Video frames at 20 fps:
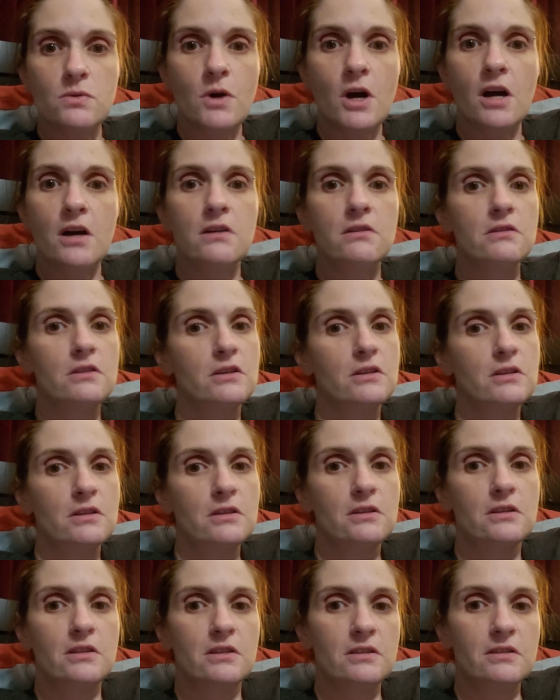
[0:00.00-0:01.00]
while.
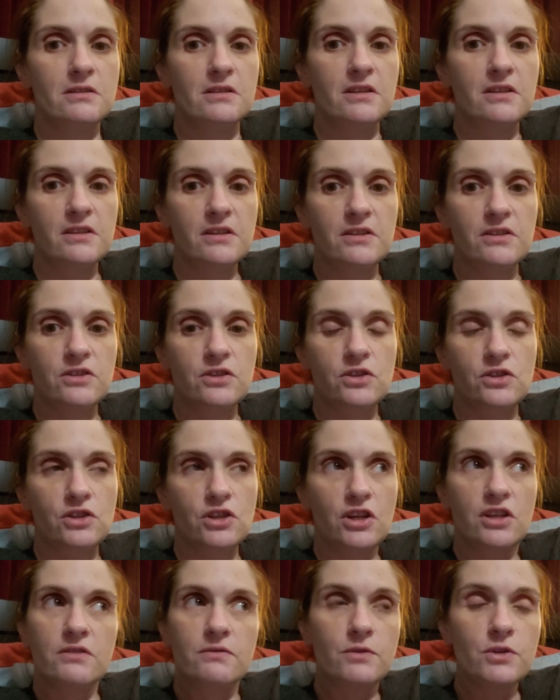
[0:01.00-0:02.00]
This is
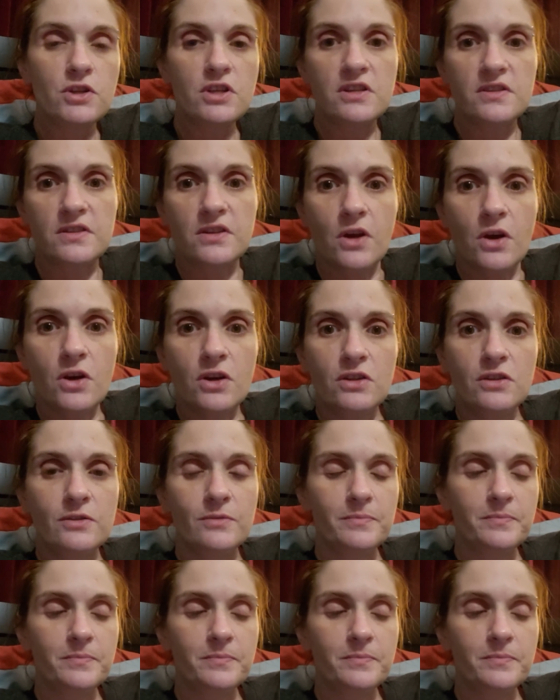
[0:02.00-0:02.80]
just for this long.